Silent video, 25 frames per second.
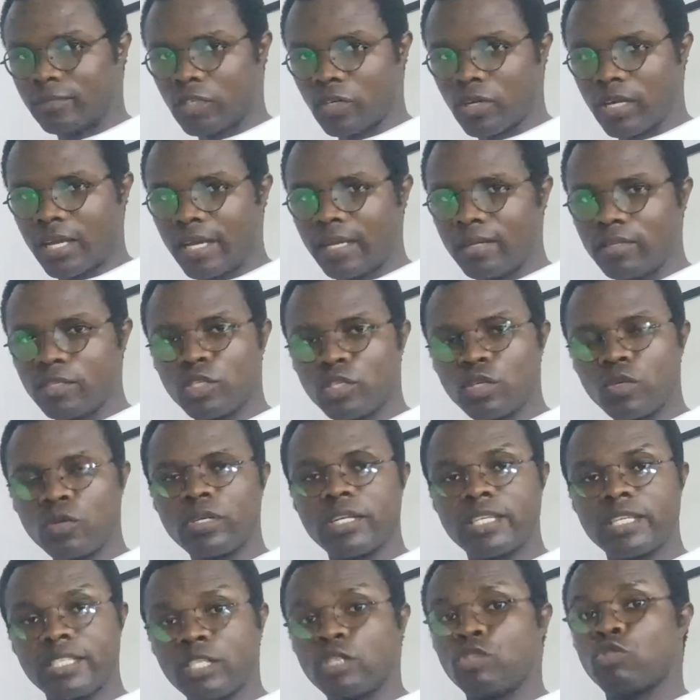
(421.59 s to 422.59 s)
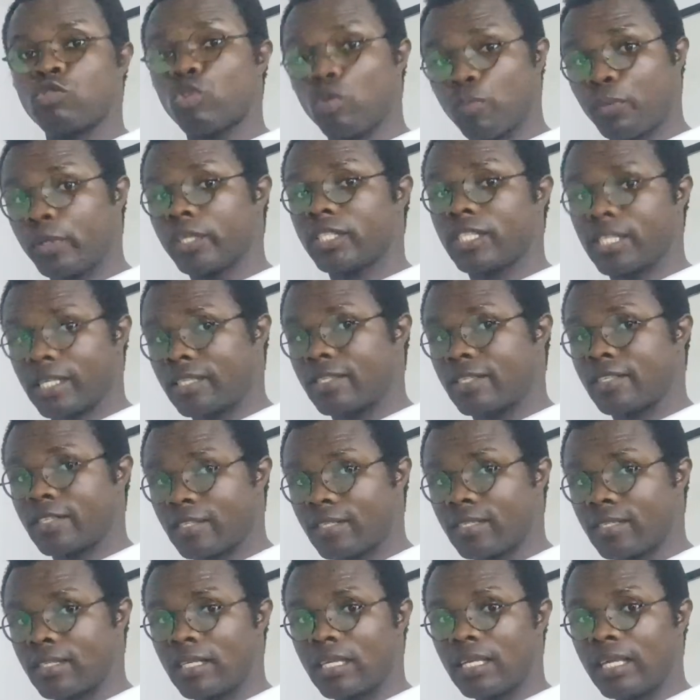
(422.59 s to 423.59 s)
Okay, so this is
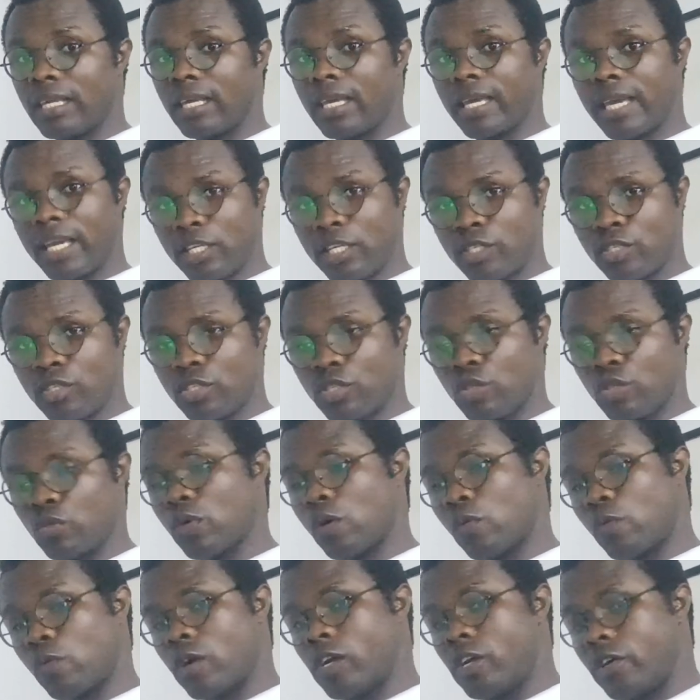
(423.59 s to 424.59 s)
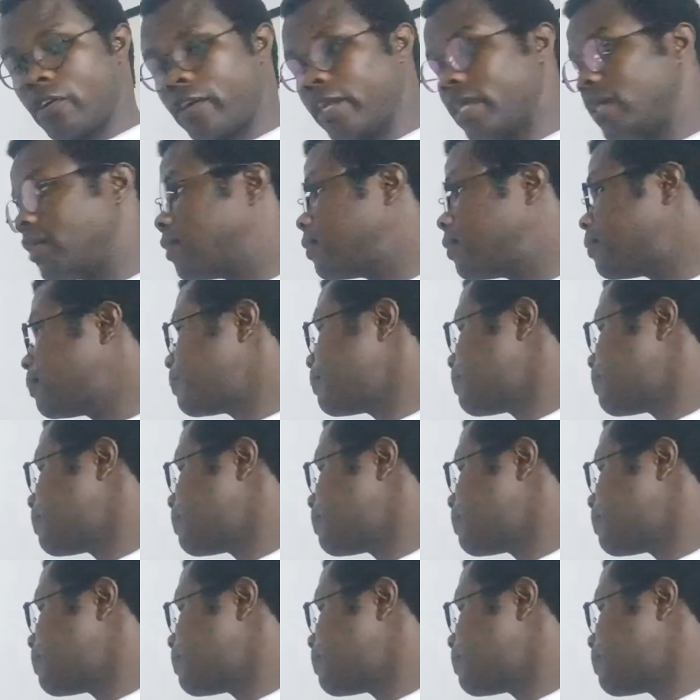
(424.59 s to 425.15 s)
robotics, in case you were wondering.